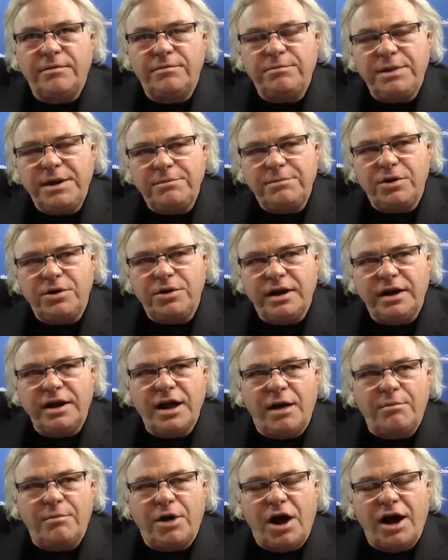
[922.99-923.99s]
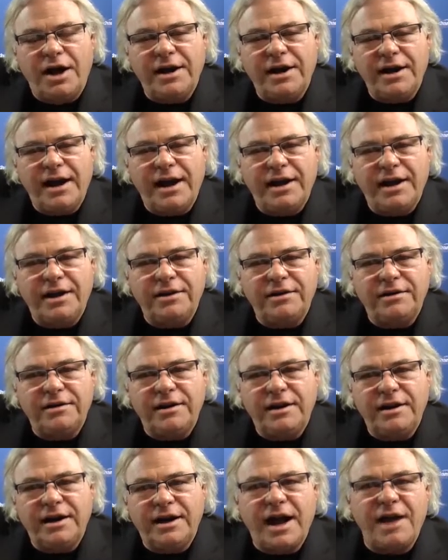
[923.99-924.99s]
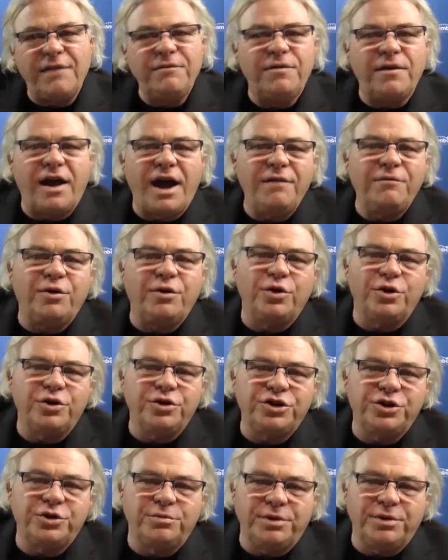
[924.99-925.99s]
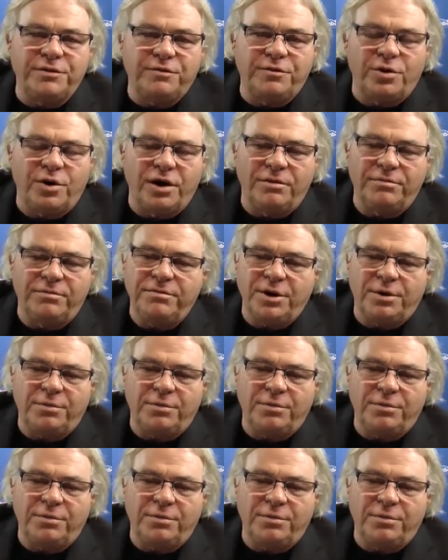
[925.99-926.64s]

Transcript: people can come on, and I've heard you before,